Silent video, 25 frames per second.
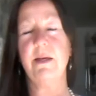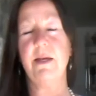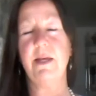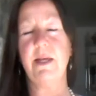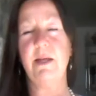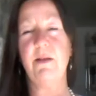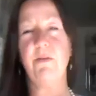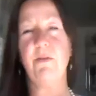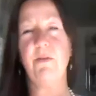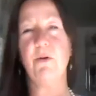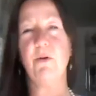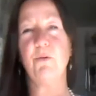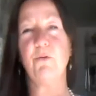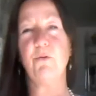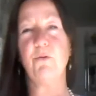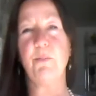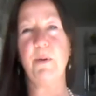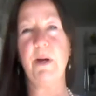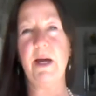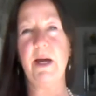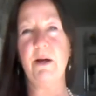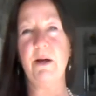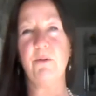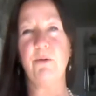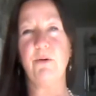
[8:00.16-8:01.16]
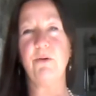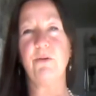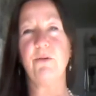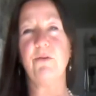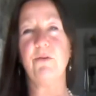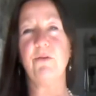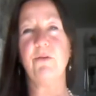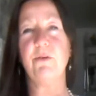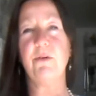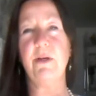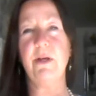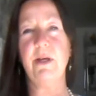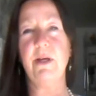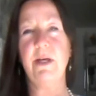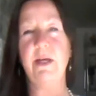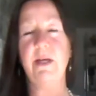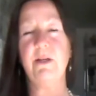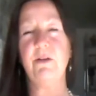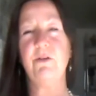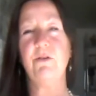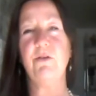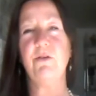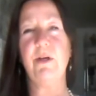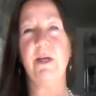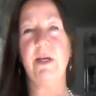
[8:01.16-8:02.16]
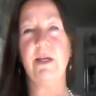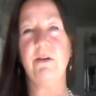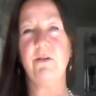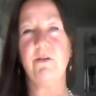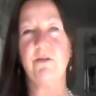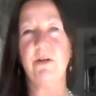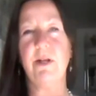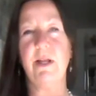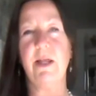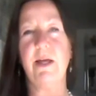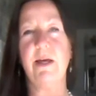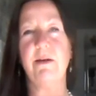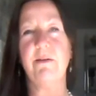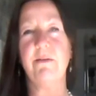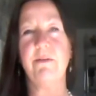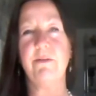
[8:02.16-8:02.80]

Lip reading: in those powers change life.